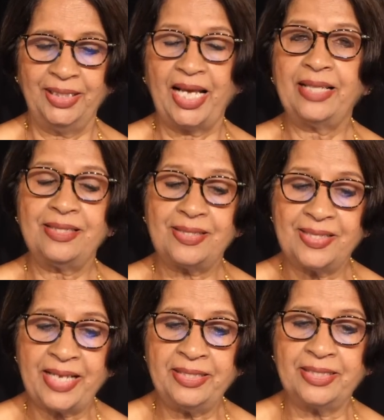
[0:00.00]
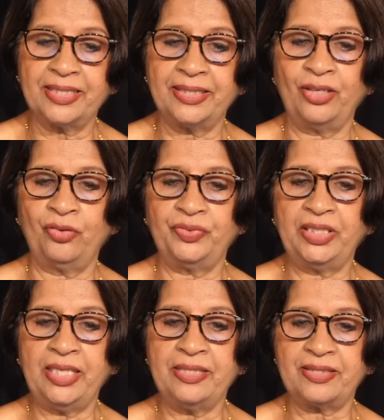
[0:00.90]
At the center of
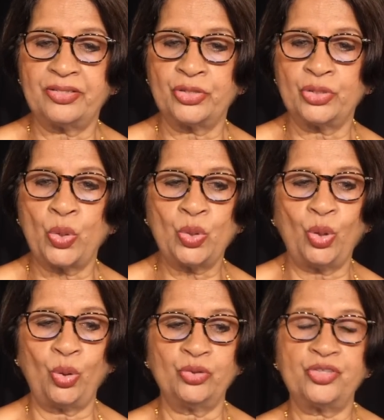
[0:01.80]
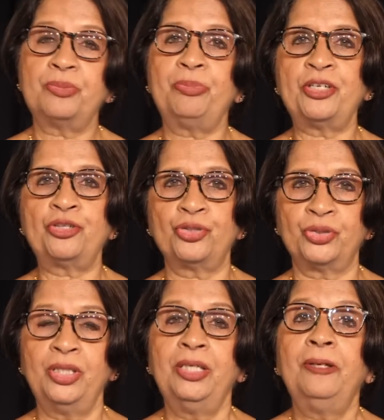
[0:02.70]
these so-called special